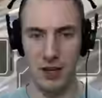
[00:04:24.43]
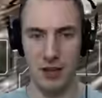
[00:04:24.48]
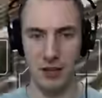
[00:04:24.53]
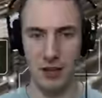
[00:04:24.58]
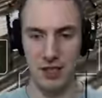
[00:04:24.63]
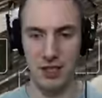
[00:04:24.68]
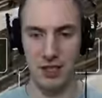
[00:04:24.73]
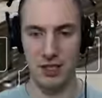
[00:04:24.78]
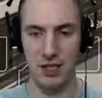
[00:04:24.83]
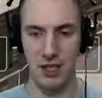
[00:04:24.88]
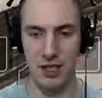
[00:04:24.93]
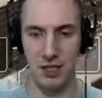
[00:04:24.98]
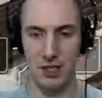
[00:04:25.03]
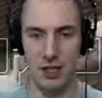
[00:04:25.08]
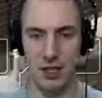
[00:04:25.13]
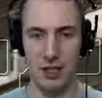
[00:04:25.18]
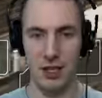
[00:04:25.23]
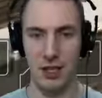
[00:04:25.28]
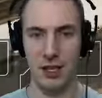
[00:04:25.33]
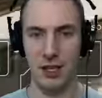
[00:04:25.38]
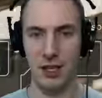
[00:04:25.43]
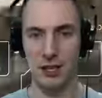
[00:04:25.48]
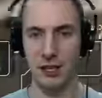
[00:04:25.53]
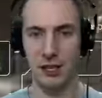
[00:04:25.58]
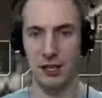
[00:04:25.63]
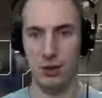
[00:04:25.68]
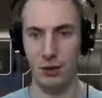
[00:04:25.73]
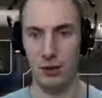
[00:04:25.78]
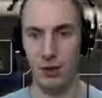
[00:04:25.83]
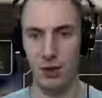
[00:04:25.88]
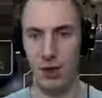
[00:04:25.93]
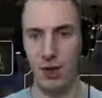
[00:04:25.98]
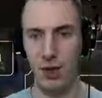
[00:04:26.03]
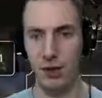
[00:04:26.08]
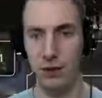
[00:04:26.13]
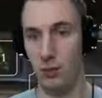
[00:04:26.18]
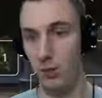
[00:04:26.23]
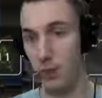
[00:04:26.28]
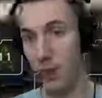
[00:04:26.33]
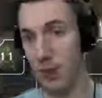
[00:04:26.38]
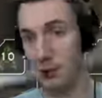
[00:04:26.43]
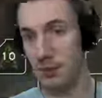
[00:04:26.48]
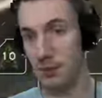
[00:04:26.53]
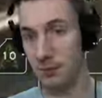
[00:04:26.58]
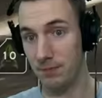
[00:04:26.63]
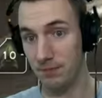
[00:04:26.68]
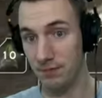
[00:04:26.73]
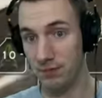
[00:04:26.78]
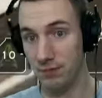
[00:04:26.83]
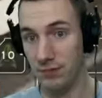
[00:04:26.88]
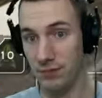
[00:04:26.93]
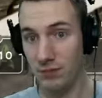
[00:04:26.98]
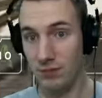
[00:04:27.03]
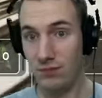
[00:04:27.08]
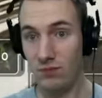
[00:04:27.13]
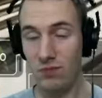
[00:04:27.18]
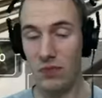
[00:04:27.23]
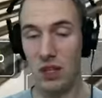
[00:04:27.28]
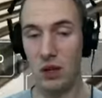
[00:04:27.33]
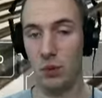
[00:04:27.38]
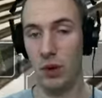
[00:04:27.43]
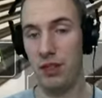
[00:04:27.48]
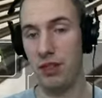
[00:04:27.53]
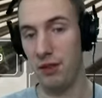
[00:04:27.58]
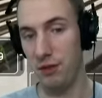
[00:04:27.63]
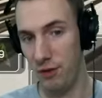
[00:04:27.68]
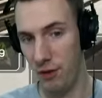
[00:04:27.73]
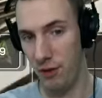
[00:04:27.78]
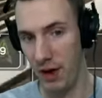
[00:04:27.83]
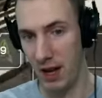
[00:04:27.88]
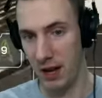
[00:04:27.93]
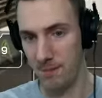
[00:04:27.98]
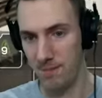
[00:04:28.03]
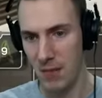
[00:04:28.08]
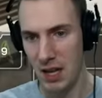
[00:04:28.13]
business here in this early game with the Fey.